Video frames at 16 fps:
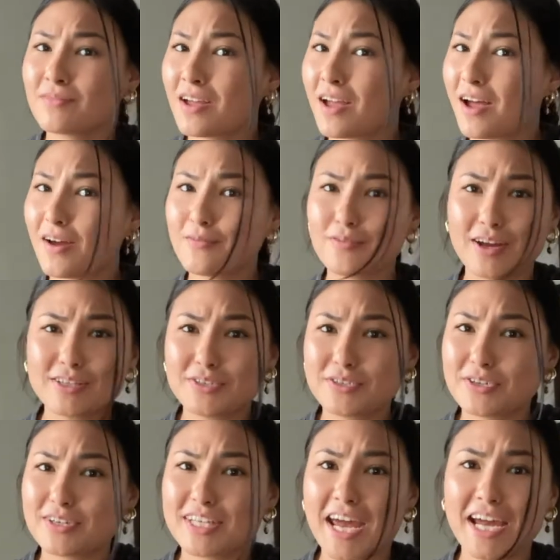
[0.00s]
a
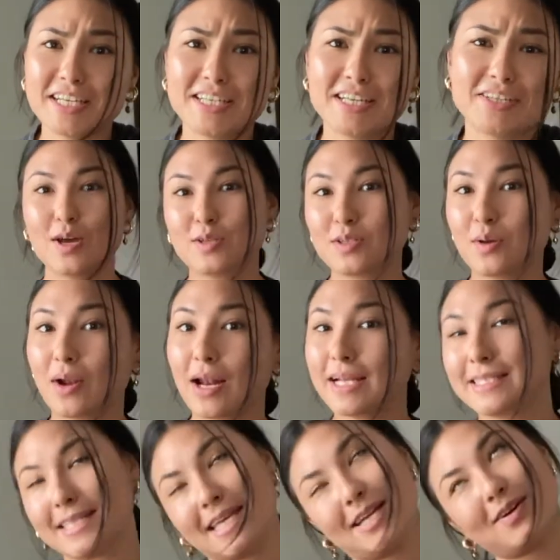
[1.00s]
registered dietitian. So
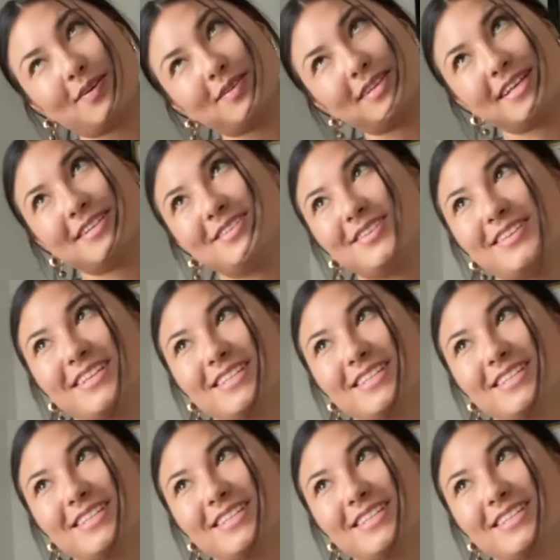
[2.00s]
let's get on to this